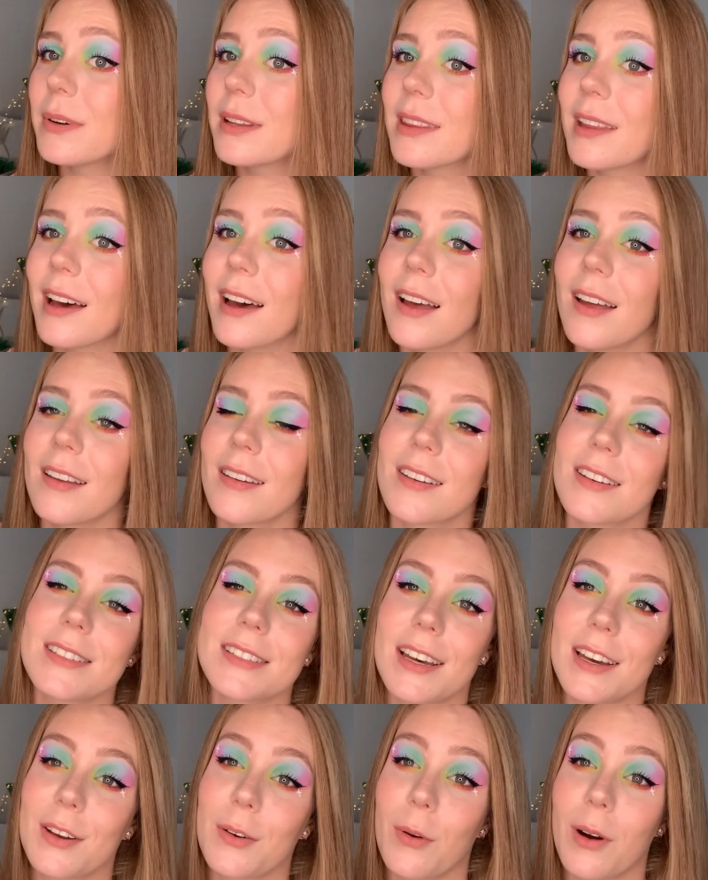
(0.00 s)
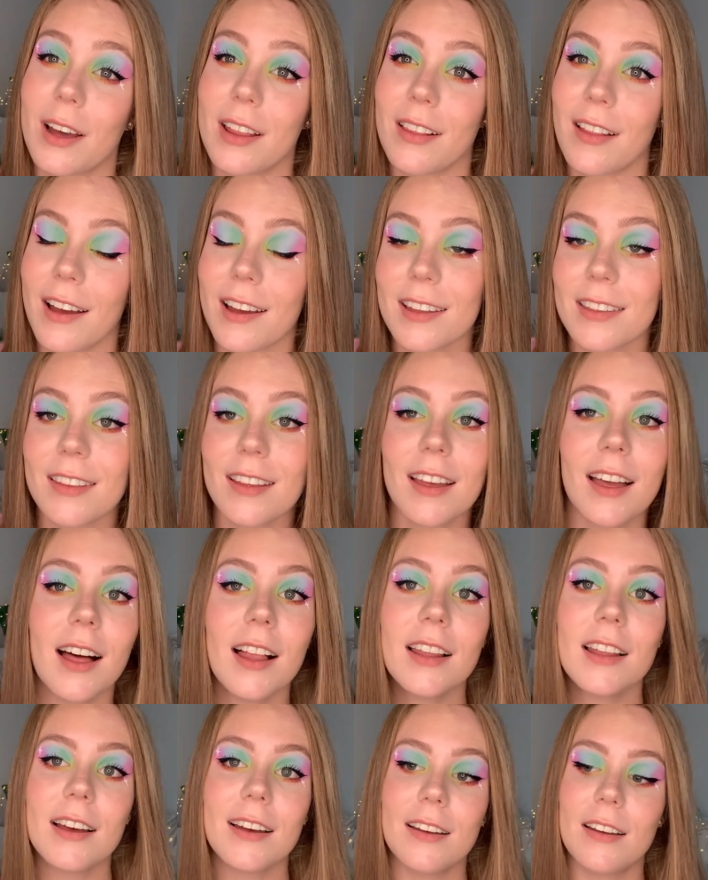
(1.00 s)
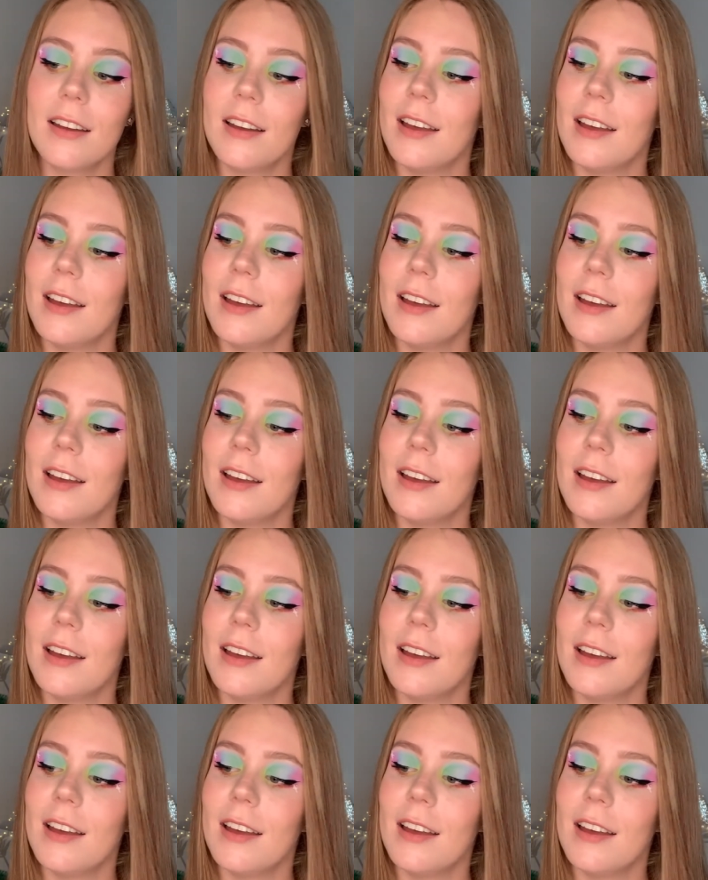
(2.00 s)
that because I quite like the color.